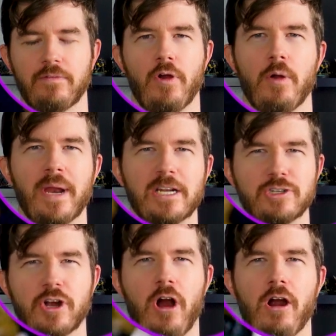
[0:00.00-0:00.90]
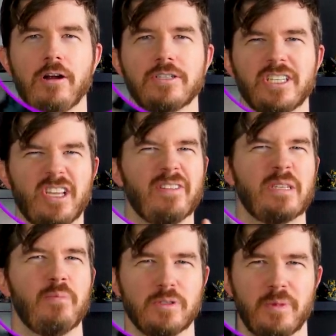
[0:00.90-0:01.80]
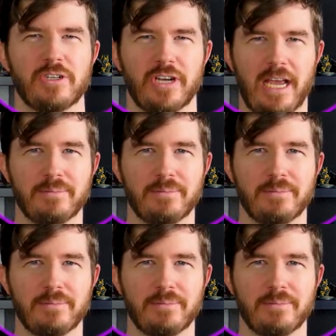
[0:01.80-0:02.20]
our miniature cards? Because obviously most miniature